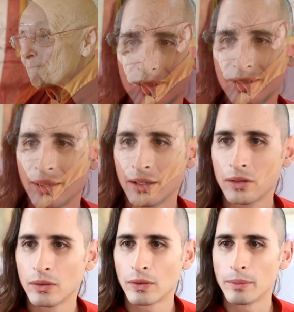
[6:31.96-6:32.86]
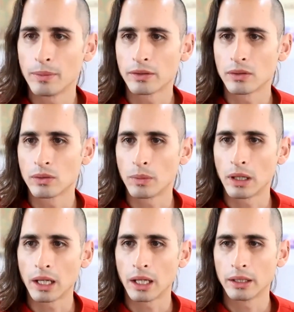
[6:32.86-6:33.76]
Thank you very much,
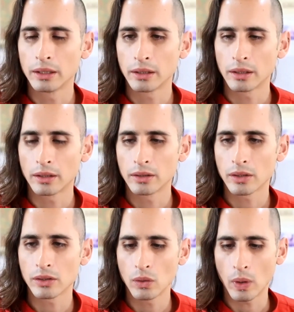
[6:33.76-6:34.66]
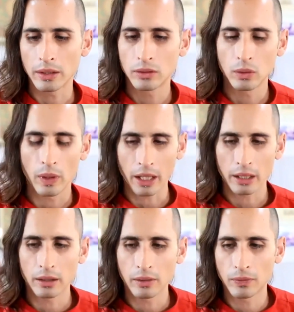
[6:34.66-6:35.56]
Jitsumala. And just to add to
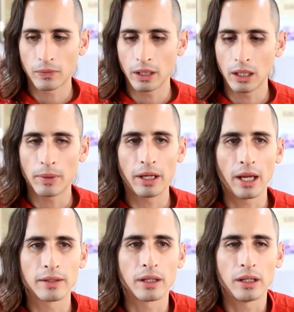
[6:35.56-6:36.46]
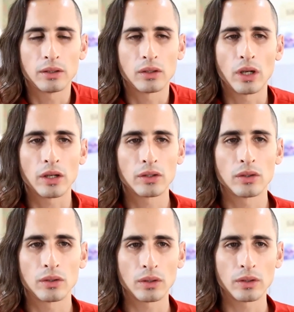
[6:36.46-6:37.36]
that, if anybody has any
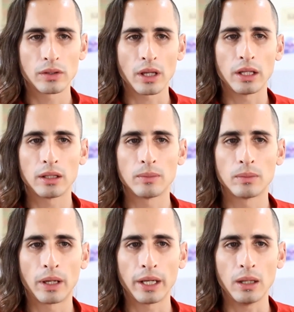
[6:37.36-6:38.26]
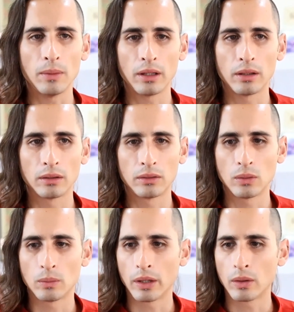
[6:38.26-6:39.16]
suggestions, you can send them by email to
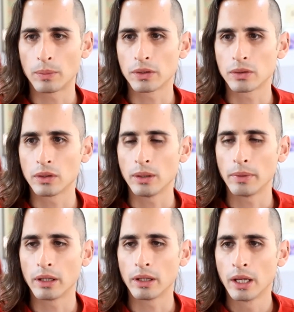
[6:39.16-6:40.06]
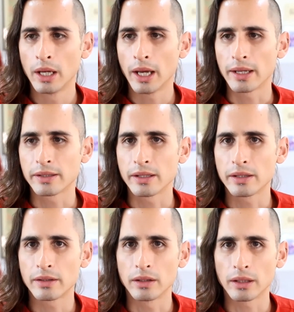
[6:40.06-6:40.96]
my own personal email,
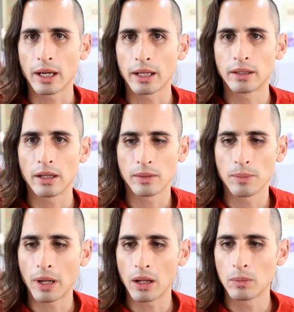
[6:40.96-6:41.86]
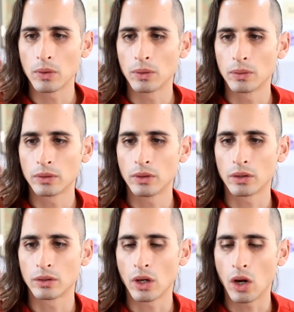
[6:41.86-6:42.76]

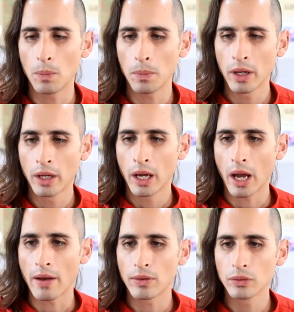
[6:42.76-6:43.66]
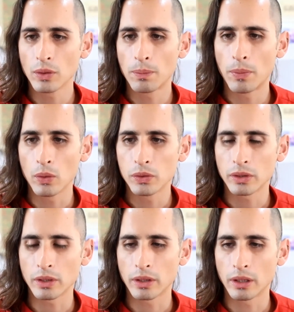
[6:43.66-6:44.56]
assistant@tenzinpalmo.com. I've also
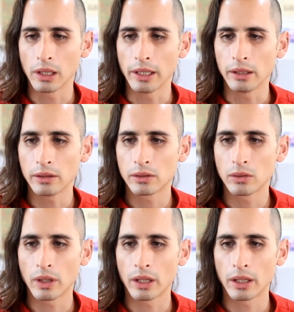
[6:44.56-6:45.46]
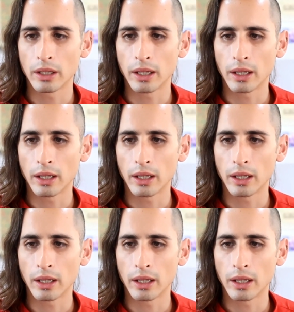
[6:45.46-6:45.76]
posted the links to the